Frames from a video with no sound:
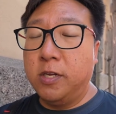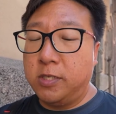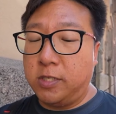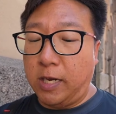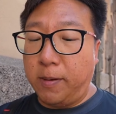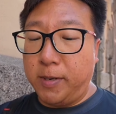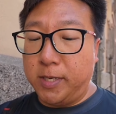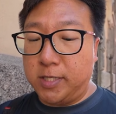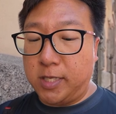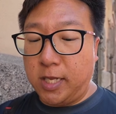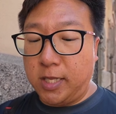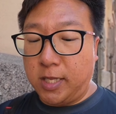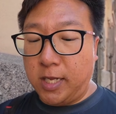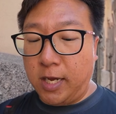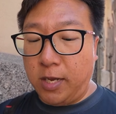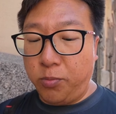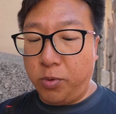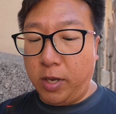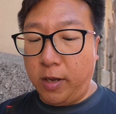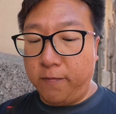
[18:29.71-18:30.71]

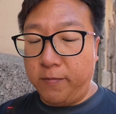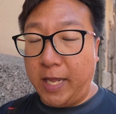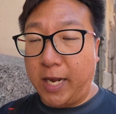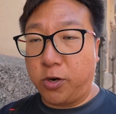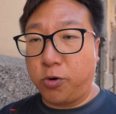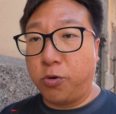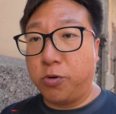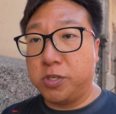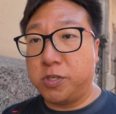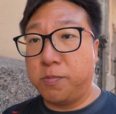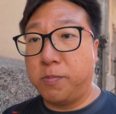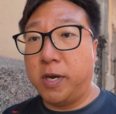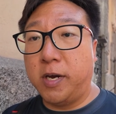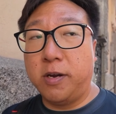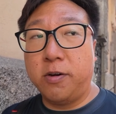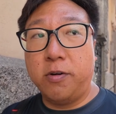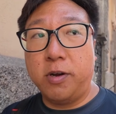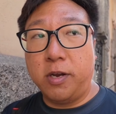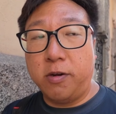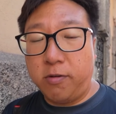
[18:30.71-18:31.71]
Zamazenta, and we have Necrozma
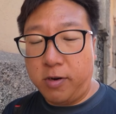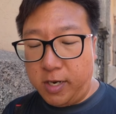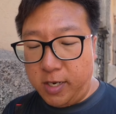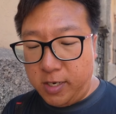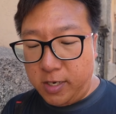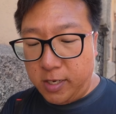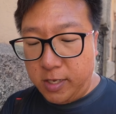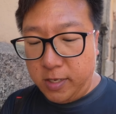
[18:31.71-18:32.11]
already, right?